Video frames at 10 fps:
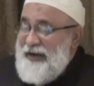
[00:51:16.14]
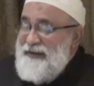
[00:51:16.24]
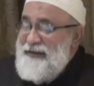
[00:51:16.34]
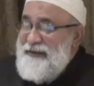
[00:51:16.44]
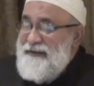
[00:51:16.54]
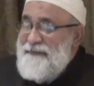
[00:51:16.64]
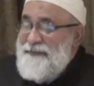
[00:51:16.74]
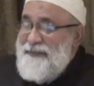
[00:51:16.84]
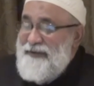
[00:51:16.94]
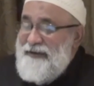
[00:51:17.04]
Ali,
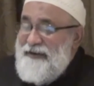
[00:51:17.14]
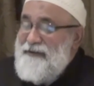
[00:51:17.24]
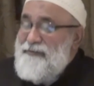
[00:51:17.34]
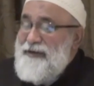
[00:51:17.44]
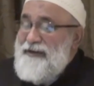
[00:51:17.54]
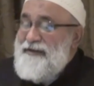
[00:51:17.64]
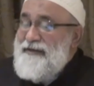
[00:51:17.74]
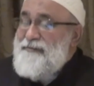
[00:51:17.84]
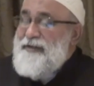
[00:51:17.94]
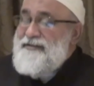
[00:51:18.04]
let
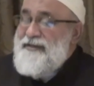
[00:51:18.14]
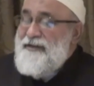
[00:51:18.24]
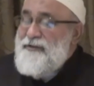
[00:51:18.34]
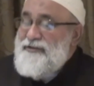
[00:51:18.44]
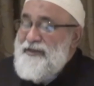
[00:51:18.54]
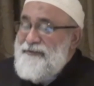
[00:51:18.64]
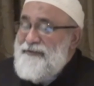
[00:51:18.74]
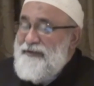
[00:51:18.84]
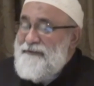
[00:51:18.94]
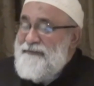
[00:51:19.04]
me tell you
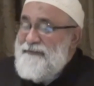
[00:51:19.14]
something.